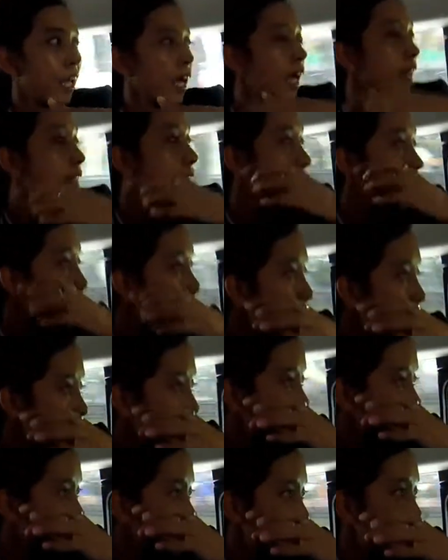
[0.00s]
and that base
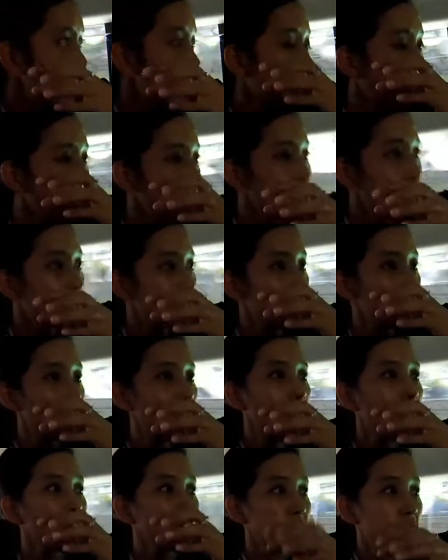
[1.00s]
station is also
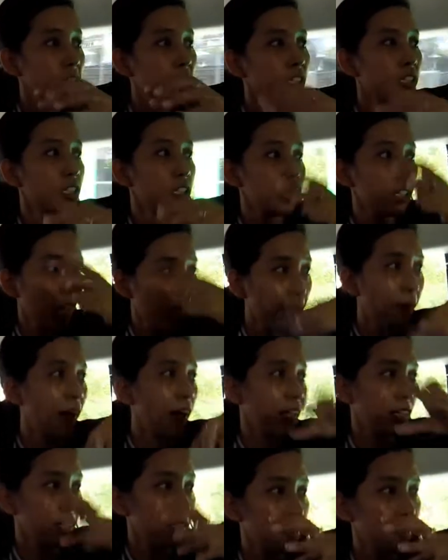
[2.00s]
installed in the car park.